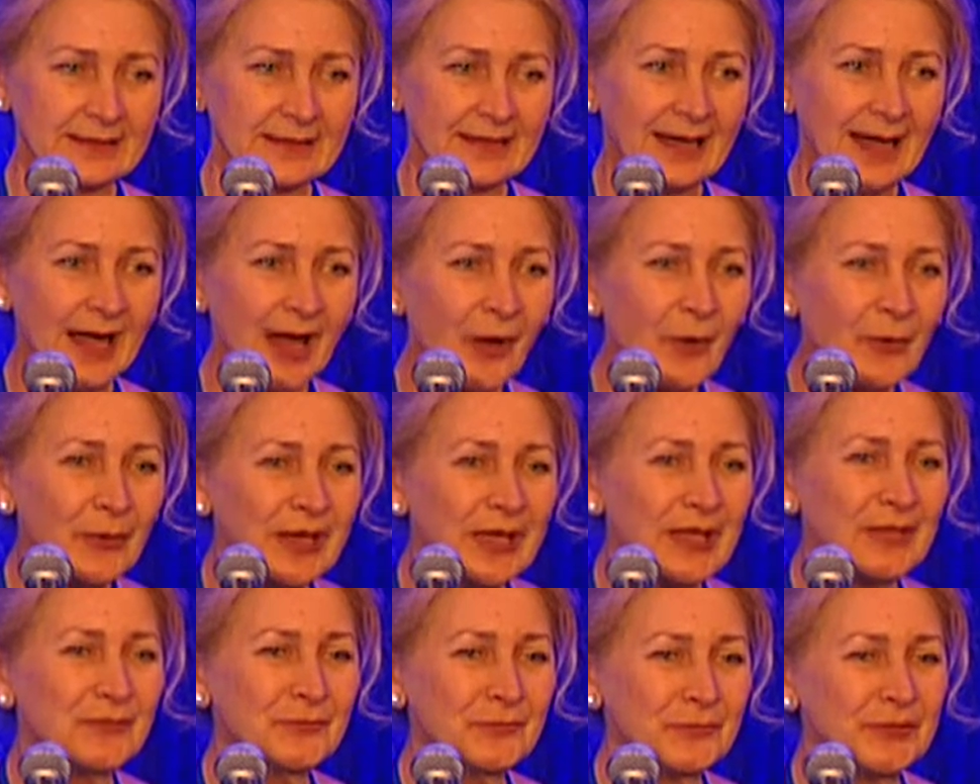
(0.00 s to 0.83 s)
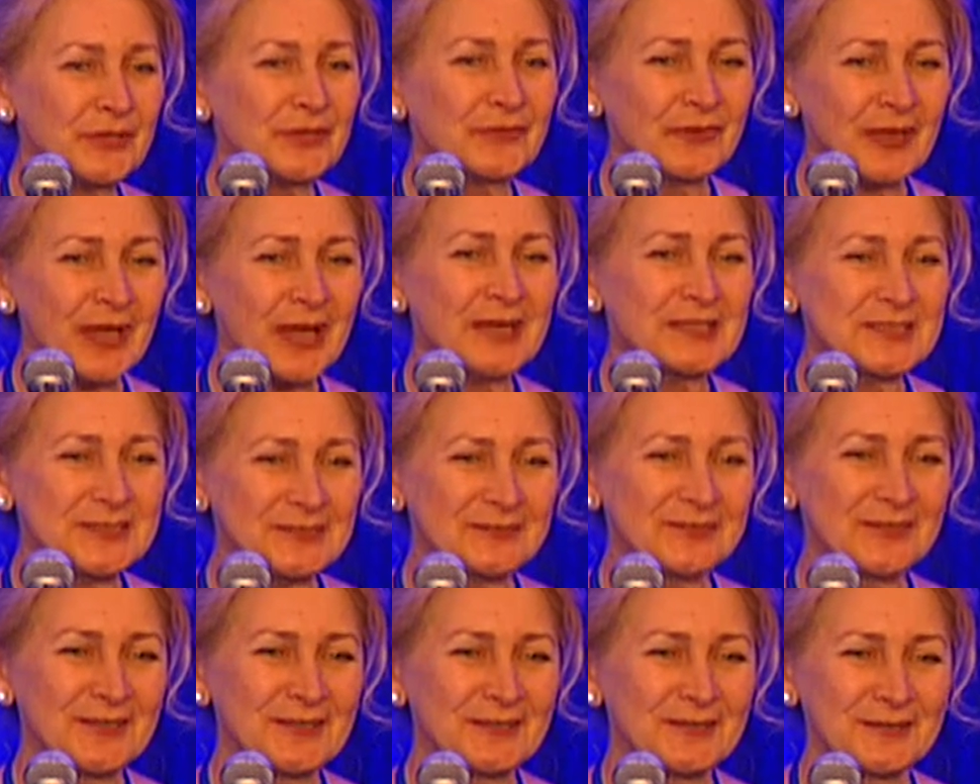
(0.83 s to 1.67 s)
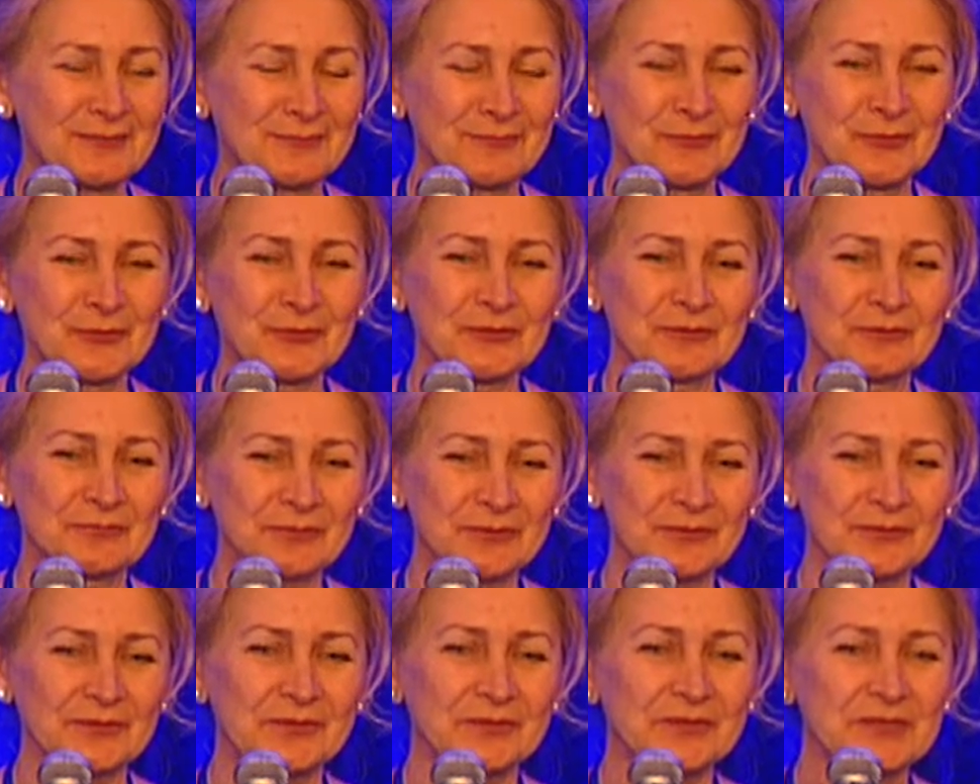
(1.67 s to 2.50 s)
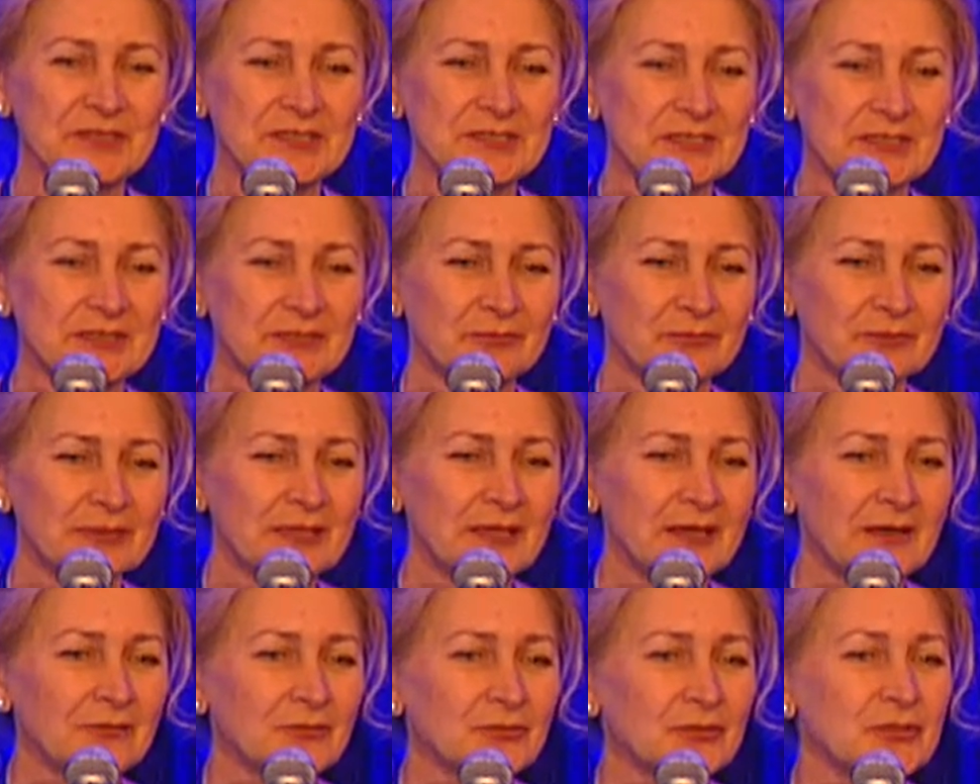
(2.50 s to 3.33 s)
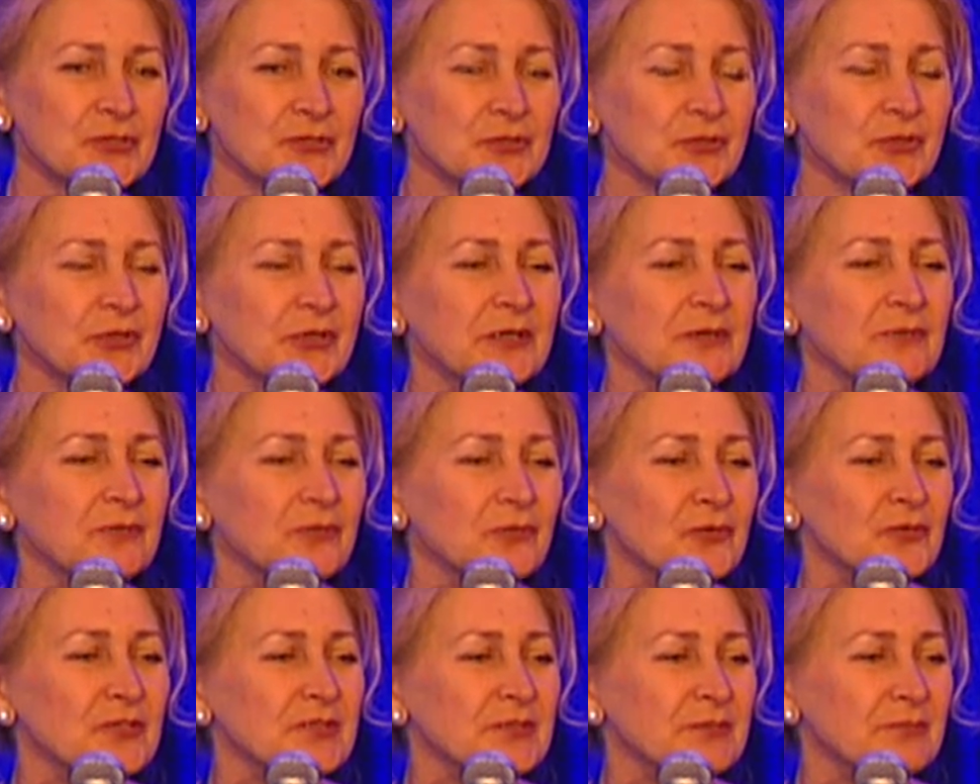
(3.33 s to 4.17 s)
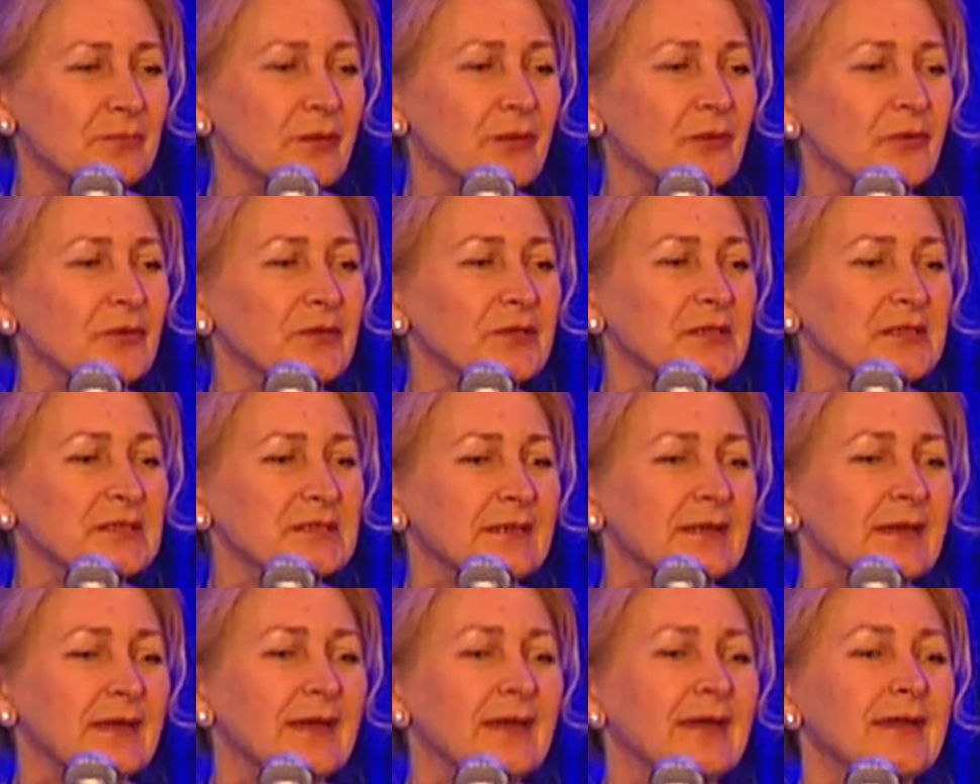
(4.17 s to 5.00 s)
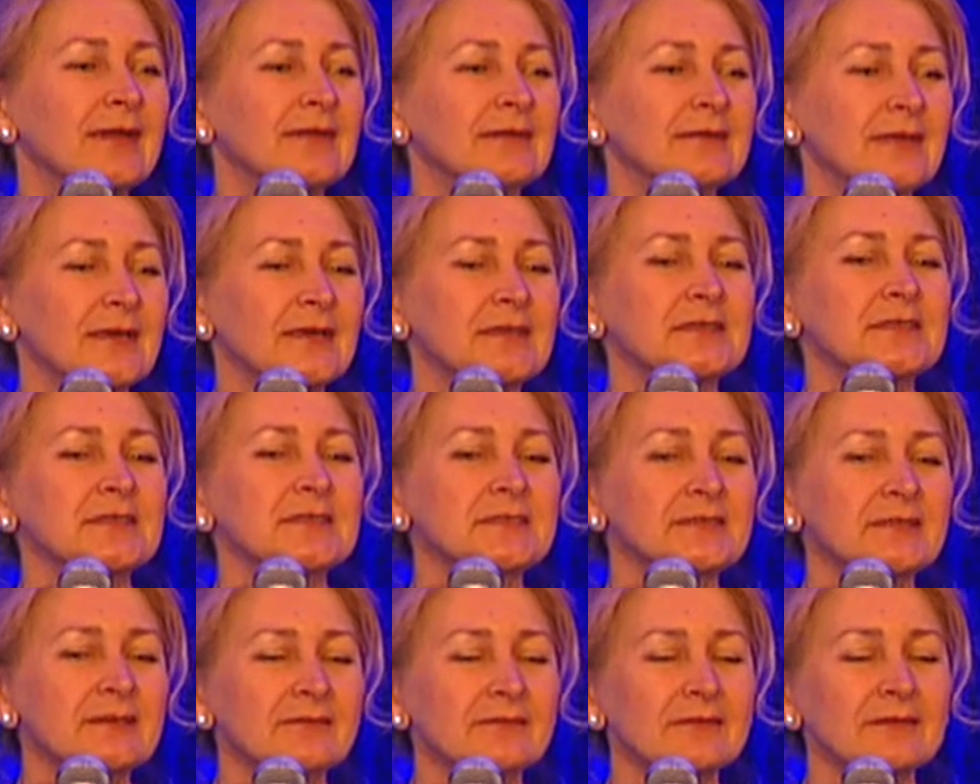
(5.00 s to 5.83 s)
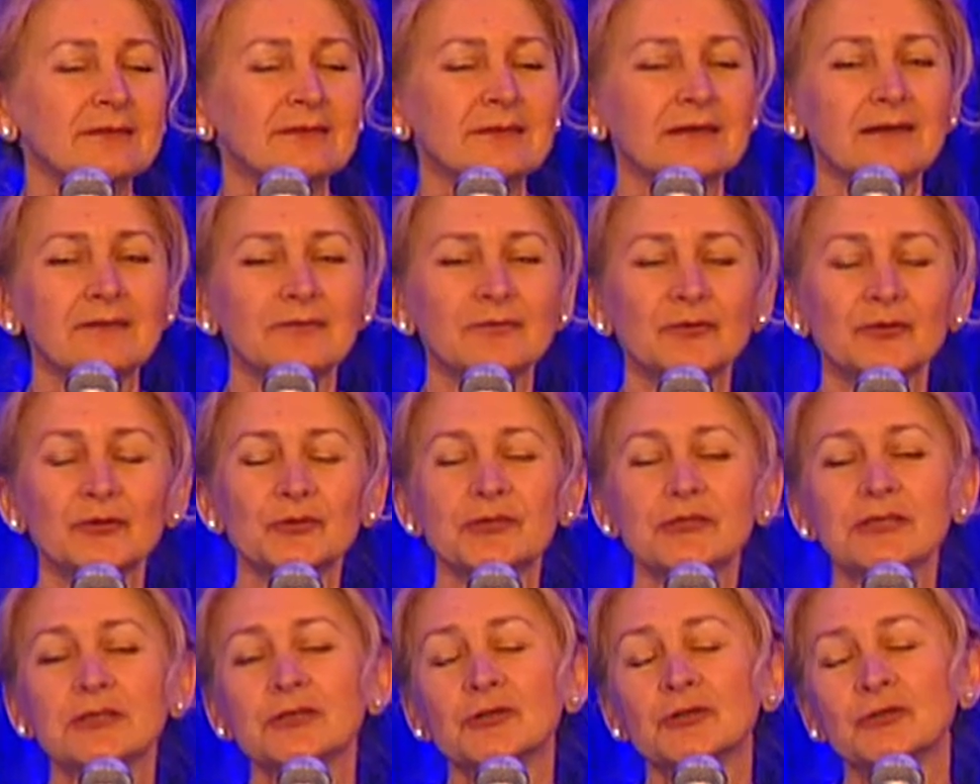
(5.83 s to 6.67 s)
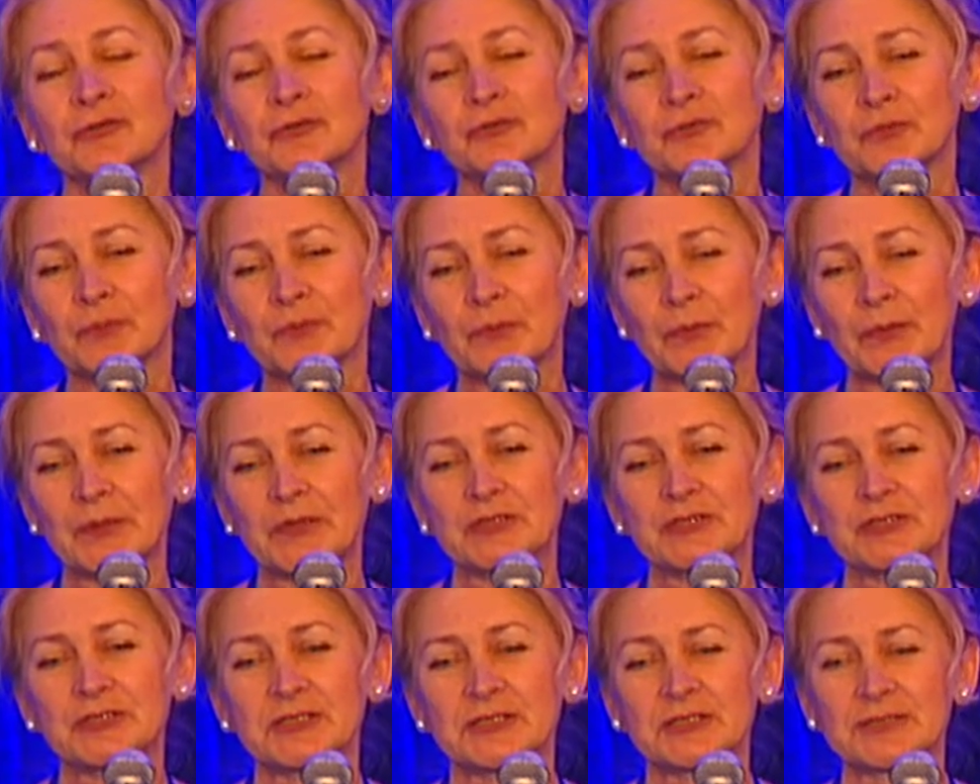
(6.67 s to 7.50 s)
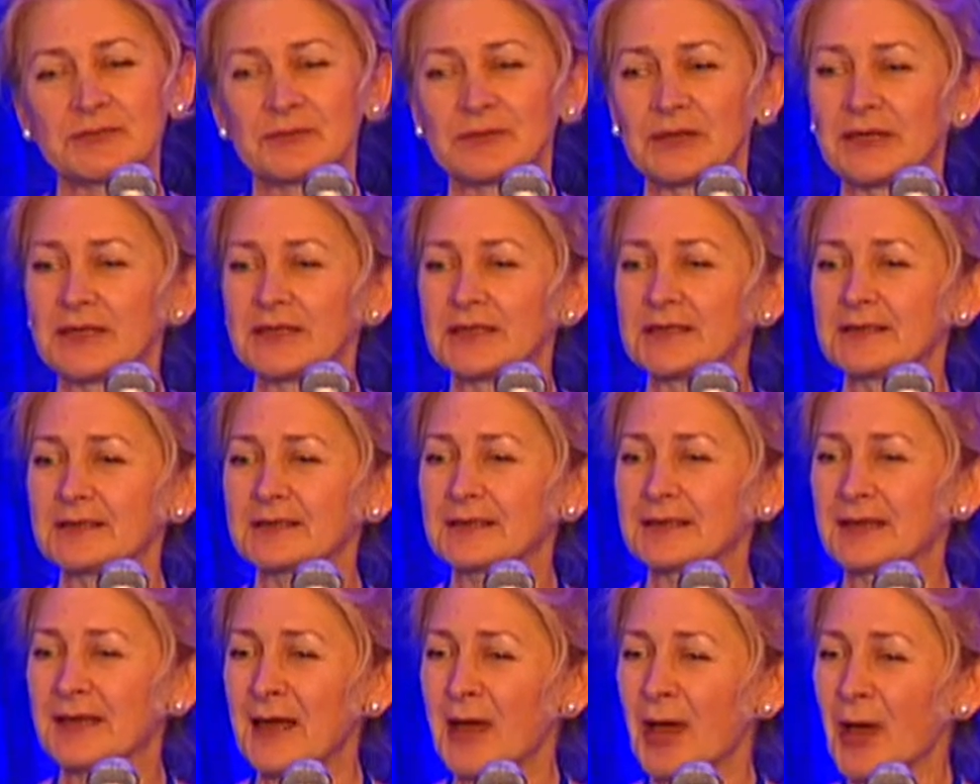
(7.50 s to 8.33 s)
how can we reactivate mutant P53C? When I was talking first about this in 97, I've got a lot of questions and